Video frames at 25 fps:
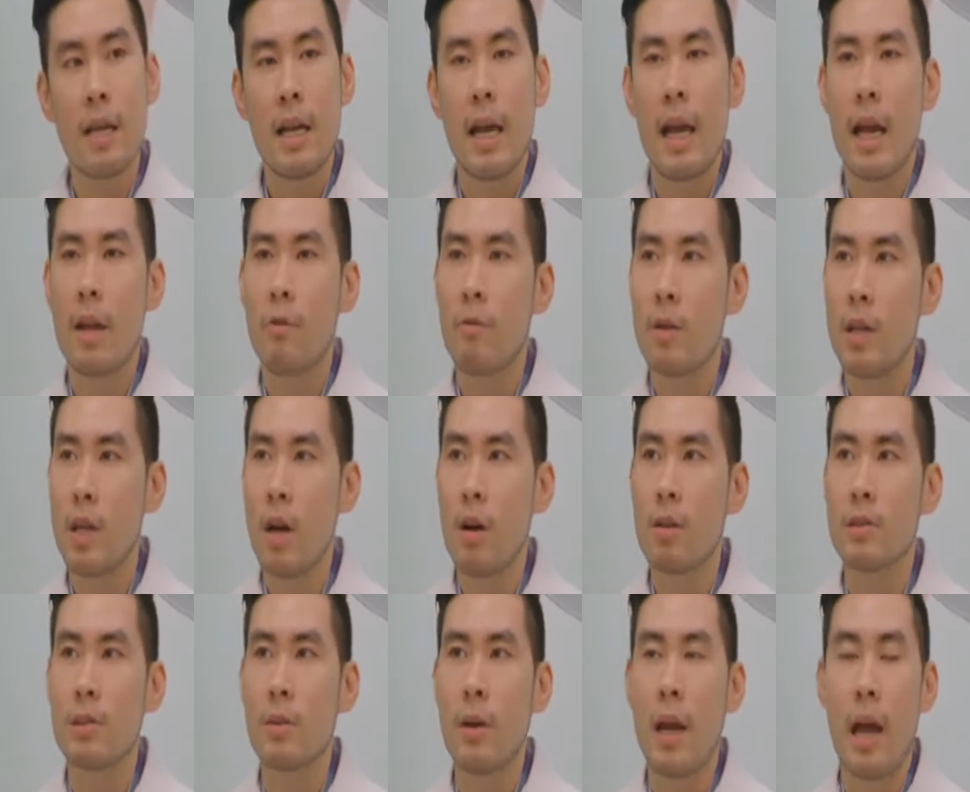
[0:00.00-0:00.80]
And we
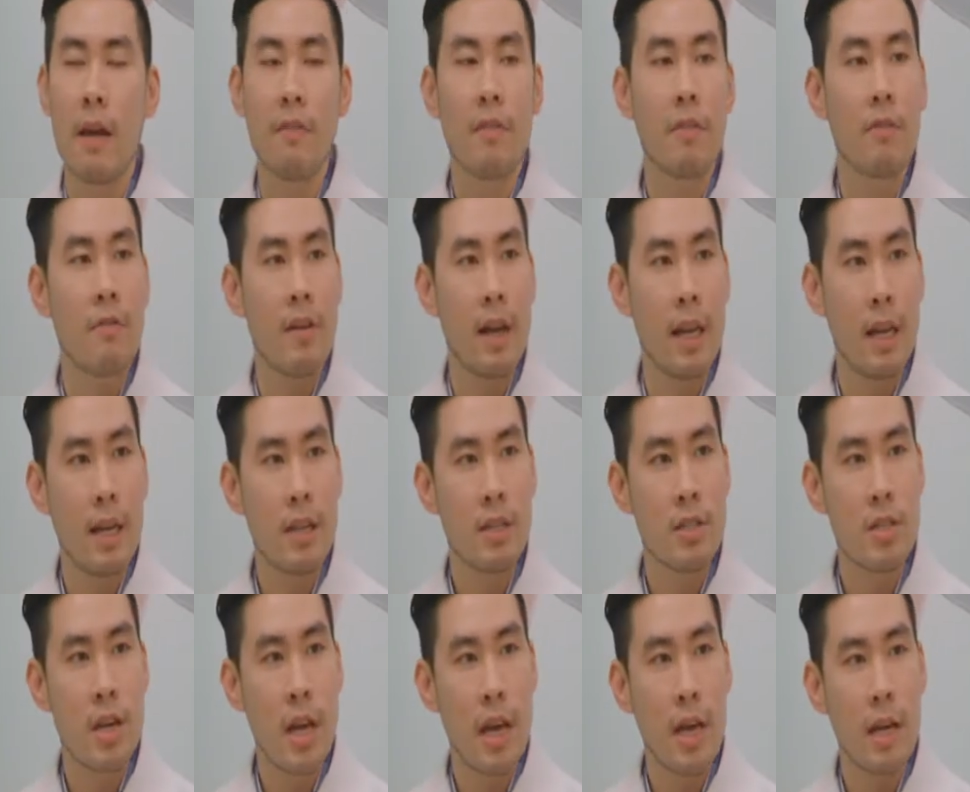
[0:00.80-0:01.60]
also have the
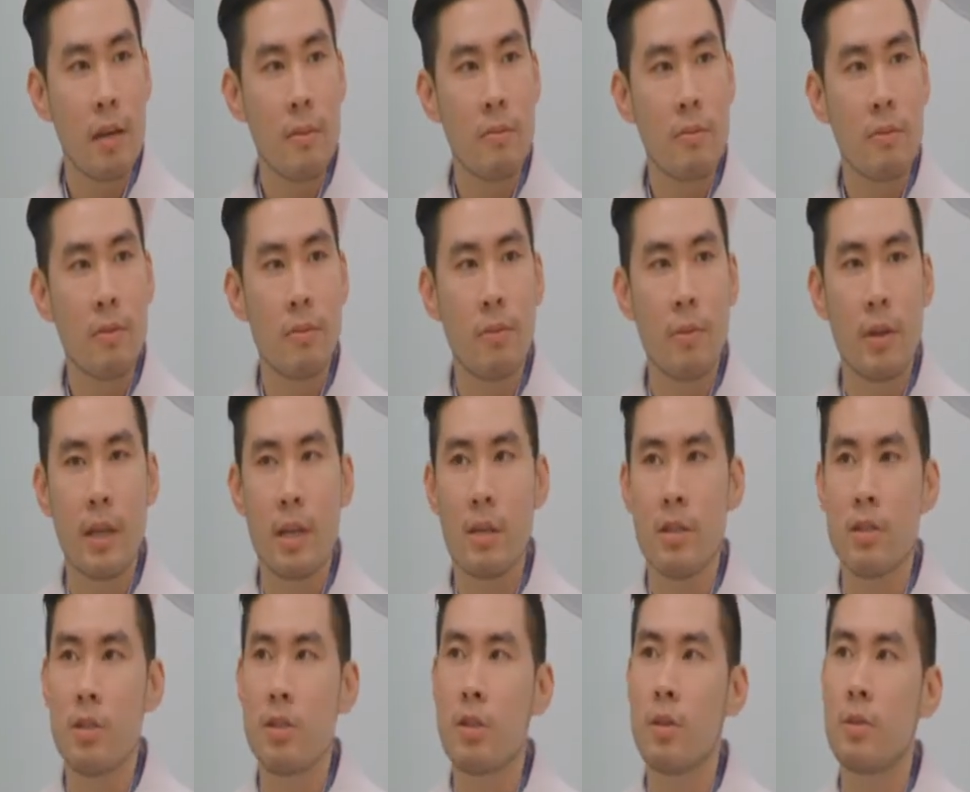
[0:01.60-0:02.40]
VelaShape,
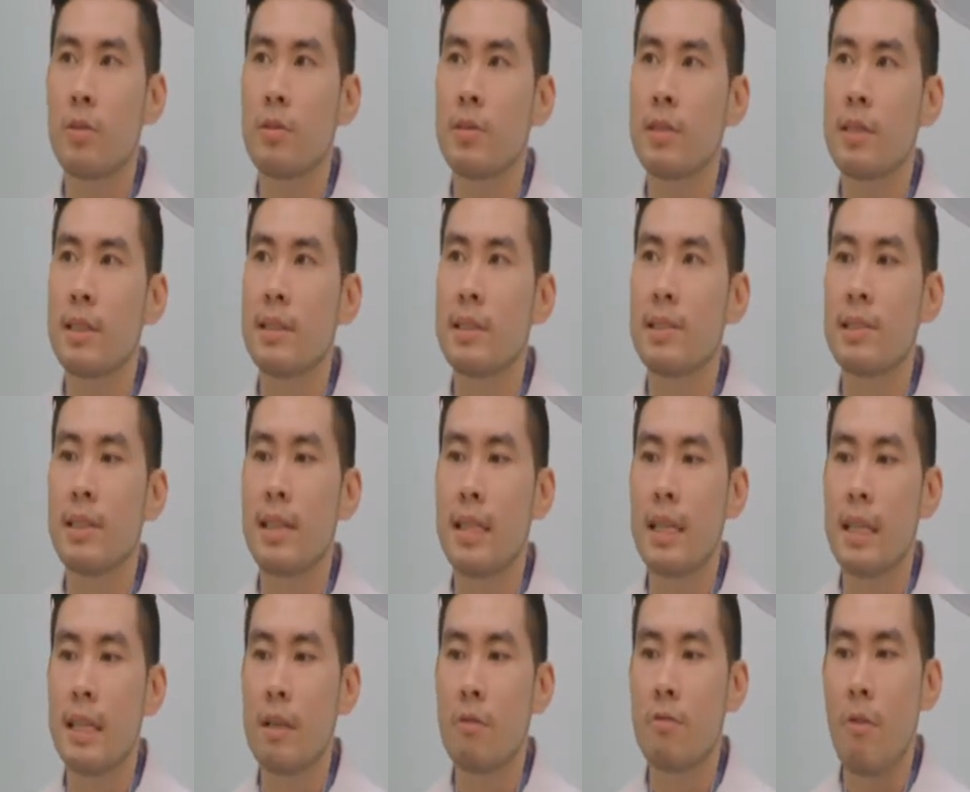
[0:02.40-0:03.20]
which uses
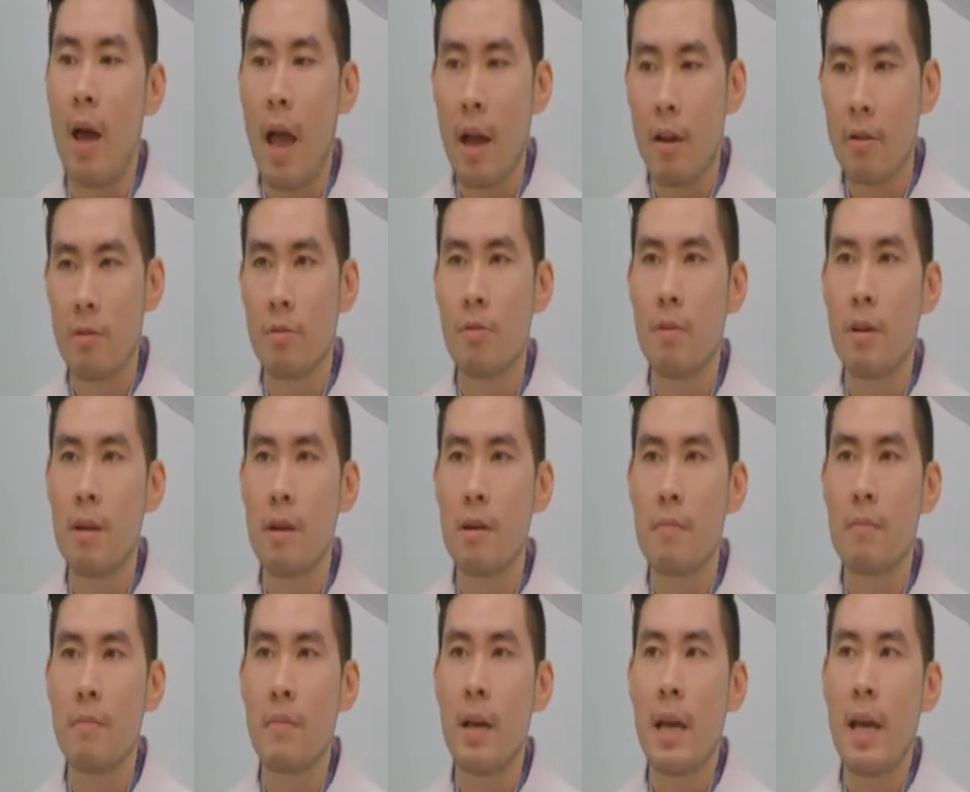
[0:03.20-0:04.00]
the
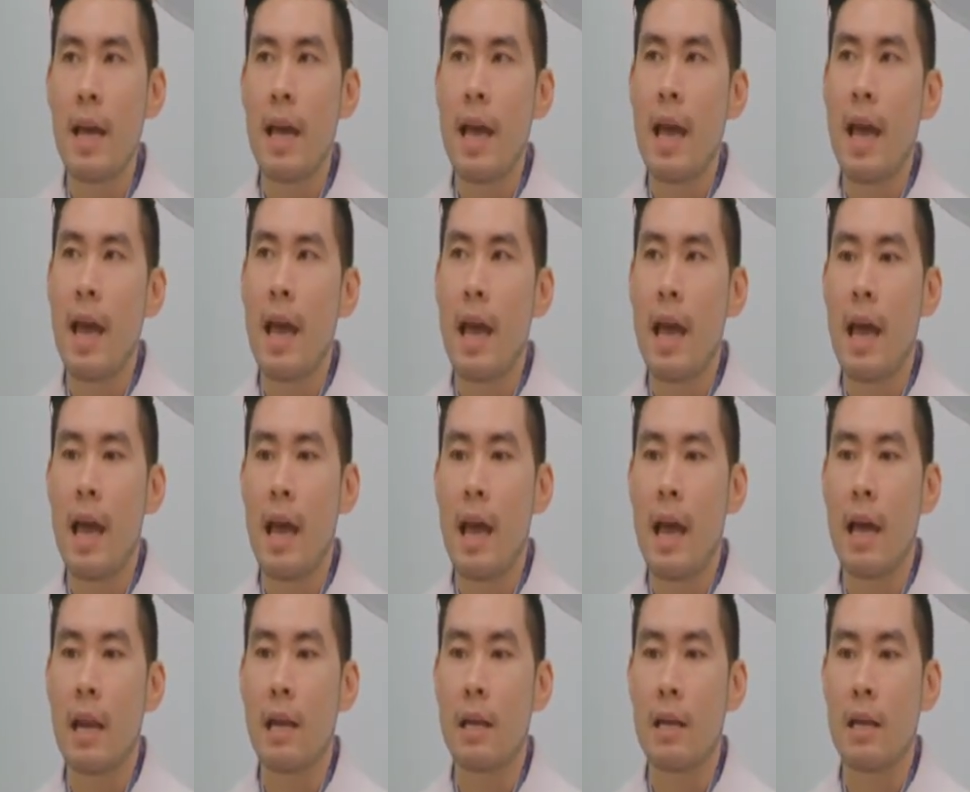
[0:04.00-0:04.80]
vacuum
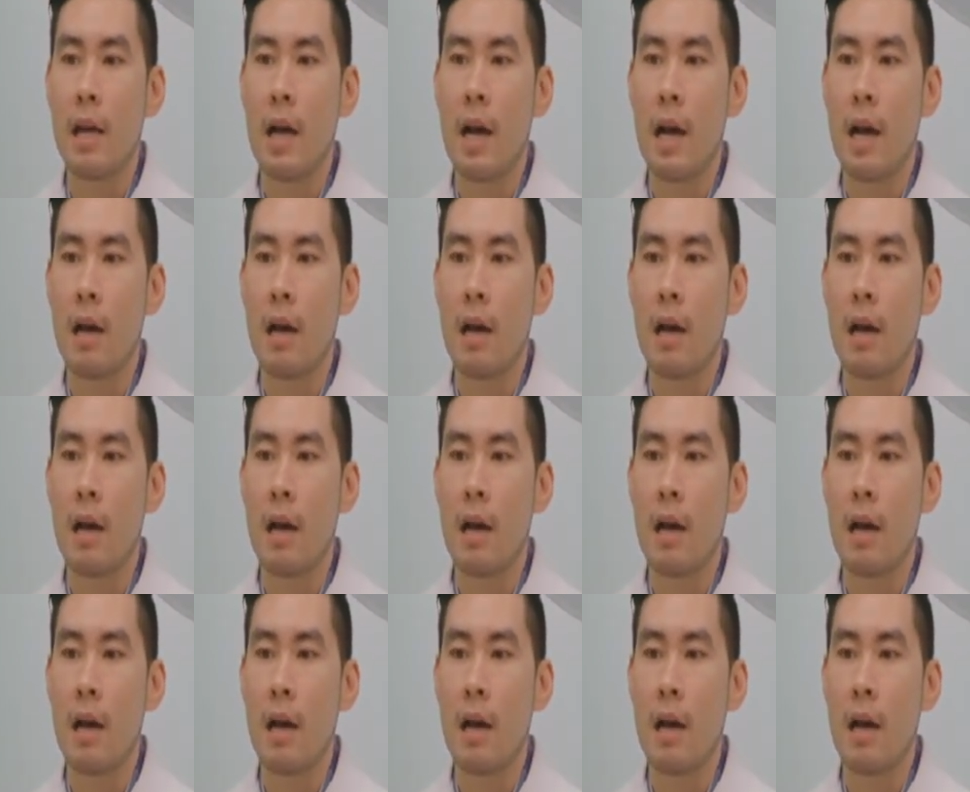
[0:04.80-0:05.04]
and